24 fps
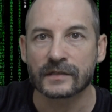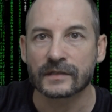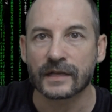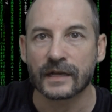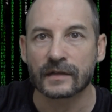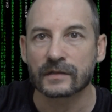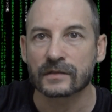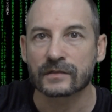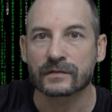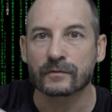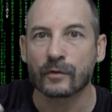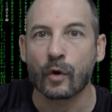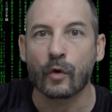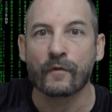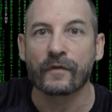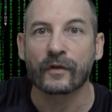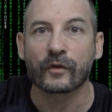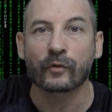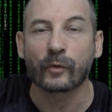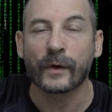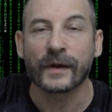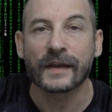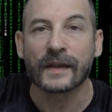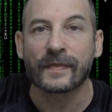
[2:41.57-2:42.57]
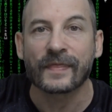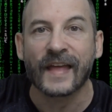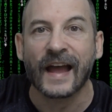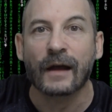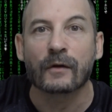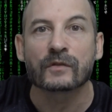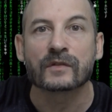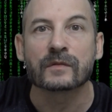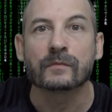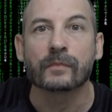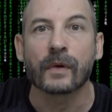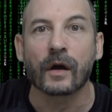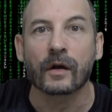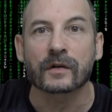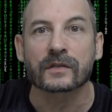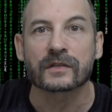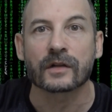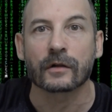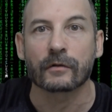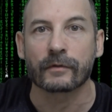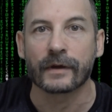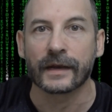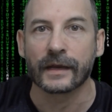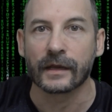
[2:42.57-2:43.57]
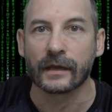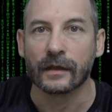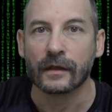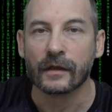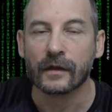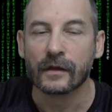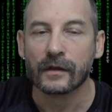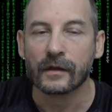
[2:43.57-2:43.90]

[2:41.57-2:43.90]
that's over $20,000 already.